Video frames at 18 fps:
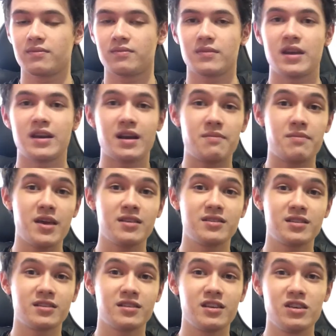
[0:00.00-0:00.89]
And I
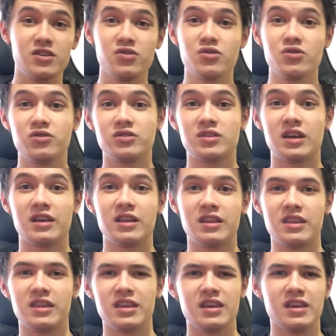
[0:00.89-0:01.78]
basically use
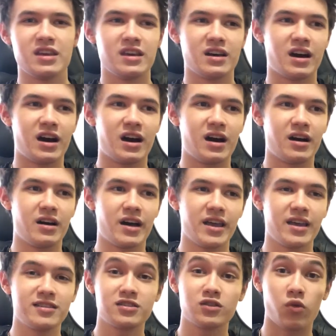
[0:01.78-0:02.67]
the, uh, I
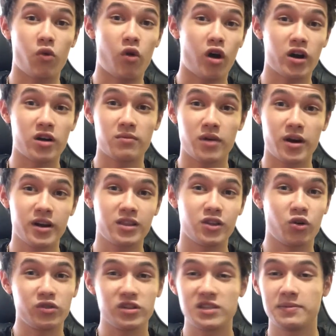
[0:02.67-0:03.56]
guess the watermark,
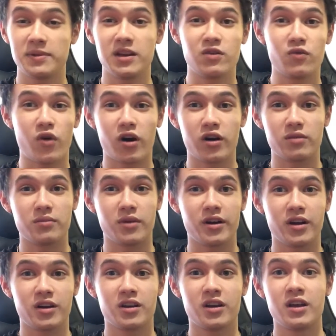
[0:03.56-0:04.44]
the Only Speeding
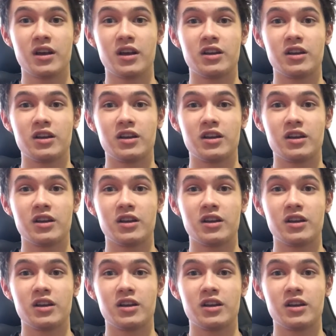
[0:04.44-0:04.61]
watermark,